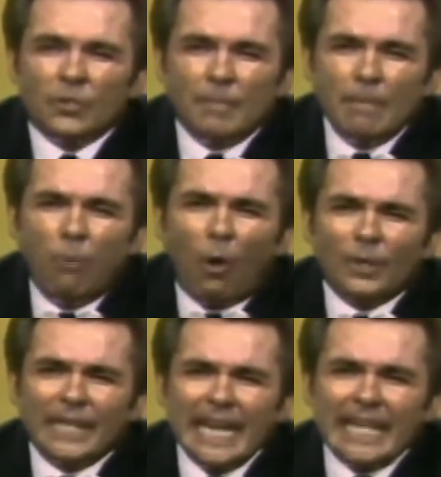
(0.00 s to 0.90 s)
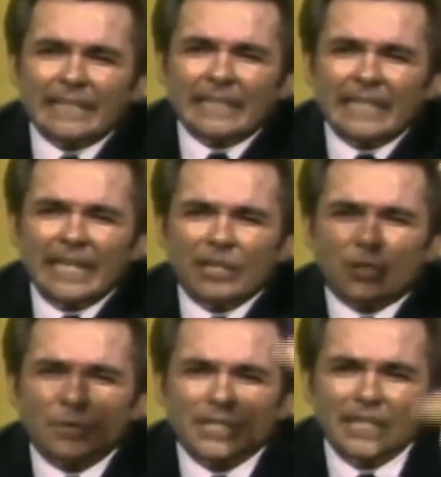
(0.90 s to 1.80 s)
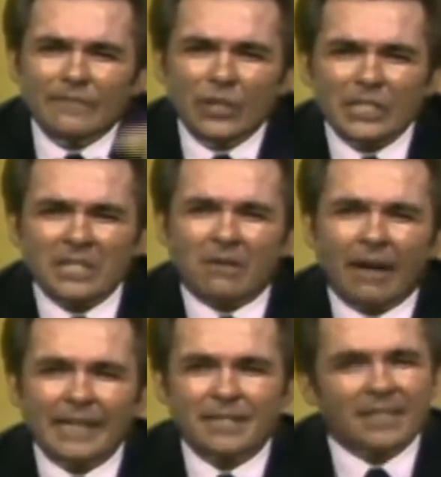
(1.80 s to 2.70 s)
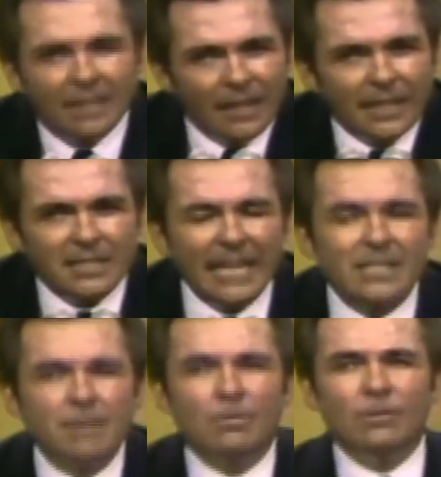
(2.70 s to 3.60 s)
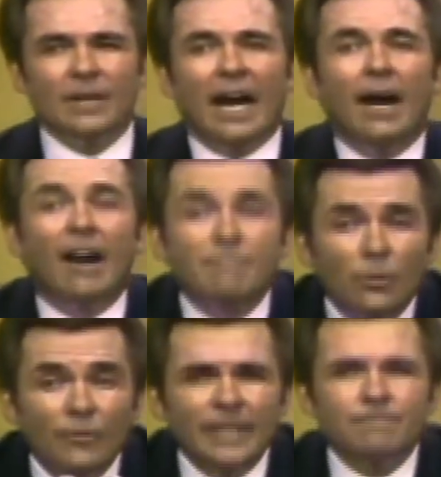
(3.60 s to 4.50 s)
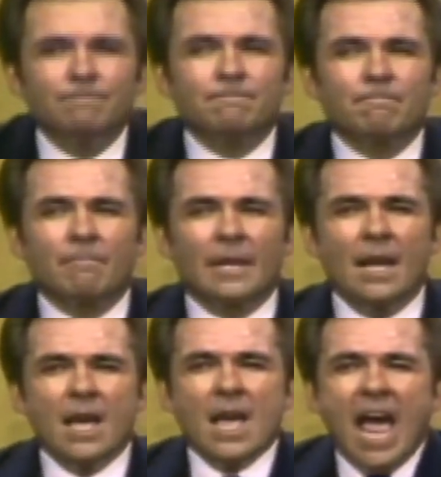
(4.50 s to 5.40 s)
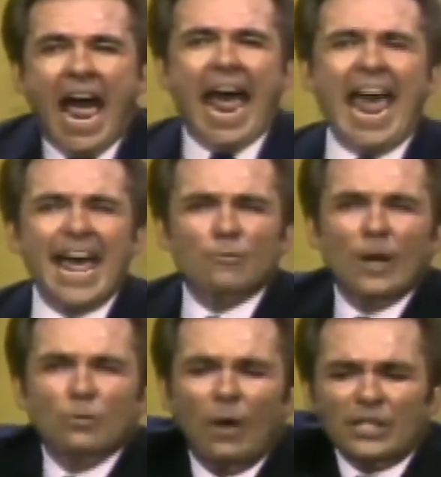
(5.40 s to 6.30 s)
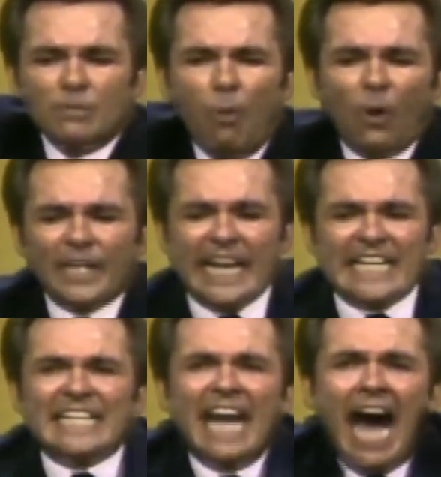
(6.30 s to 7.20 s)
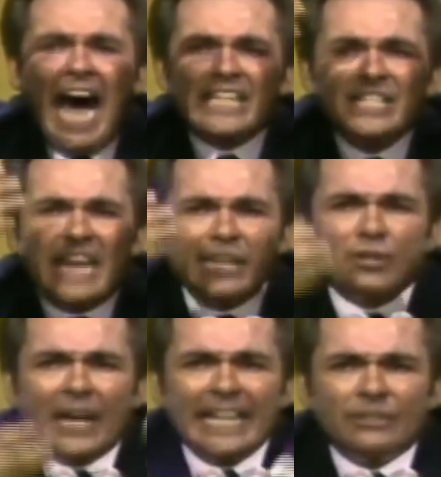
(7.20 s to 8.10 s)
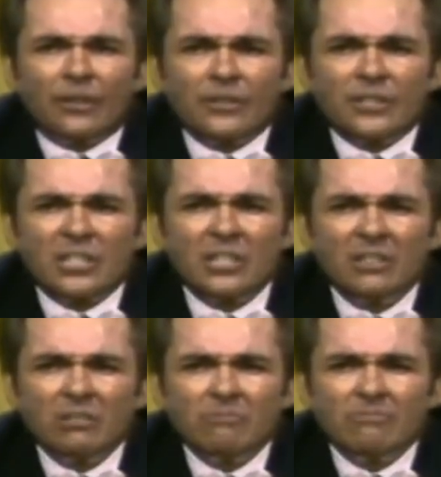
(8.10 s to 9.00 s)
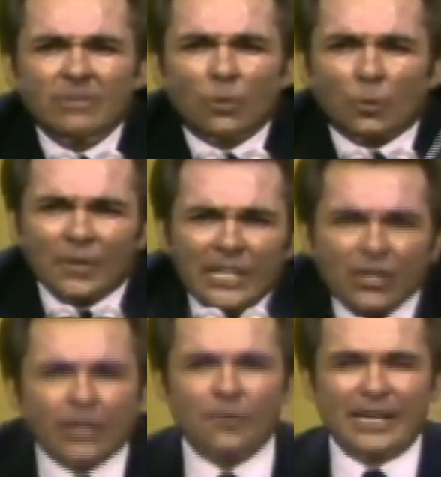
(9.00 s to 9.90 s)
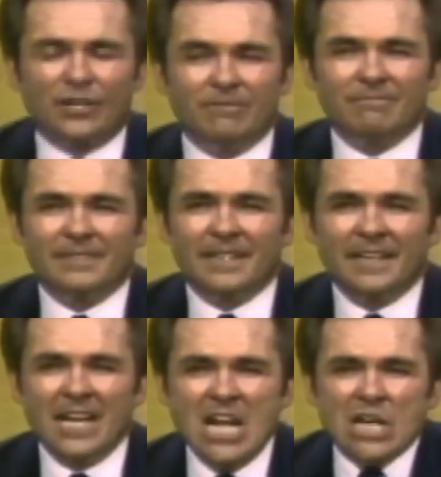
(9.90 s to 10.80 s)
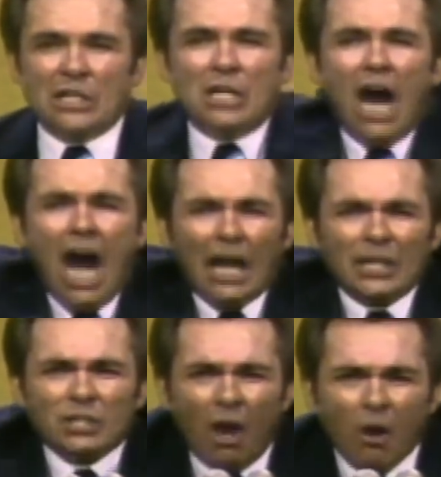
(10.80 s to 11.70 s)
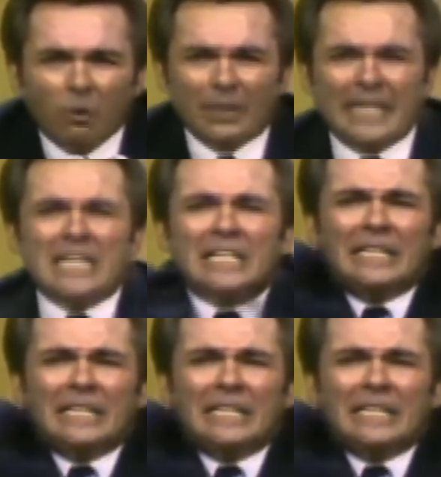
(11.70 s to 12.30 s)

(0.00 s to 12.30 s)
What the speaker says: To be born again is to receive Jesus Christ. It's that simple. I've proven it. And when one is born again, God's nature enters. Regeneration. God is holy.